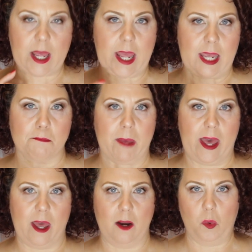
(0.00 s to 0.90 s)
a
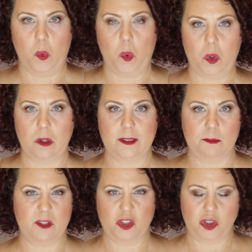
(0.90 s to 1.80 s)
handbag or
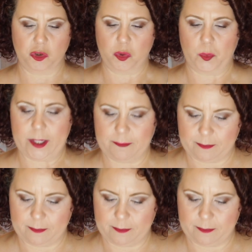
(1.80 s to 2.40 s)
some of their jewelry.